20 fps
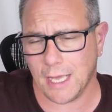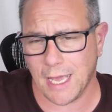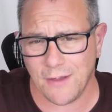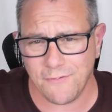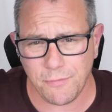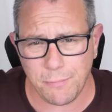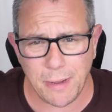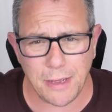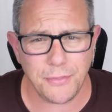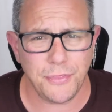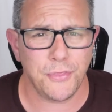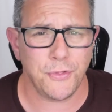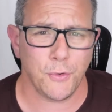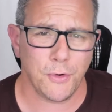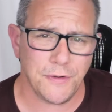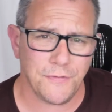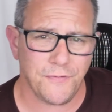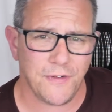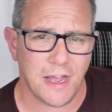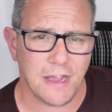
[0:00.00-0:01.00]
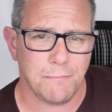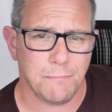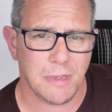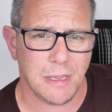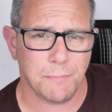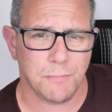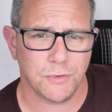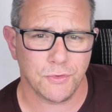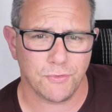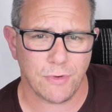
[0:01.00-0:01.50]
I have about 35
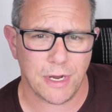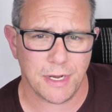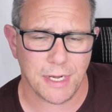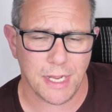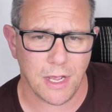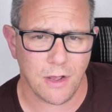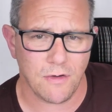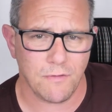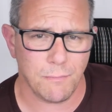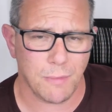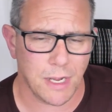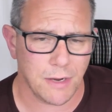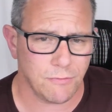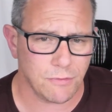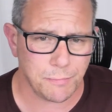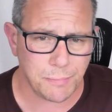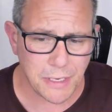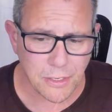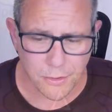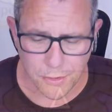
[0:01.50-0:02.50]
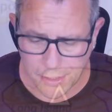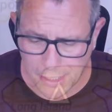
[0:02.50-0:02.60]
members right now of my repeater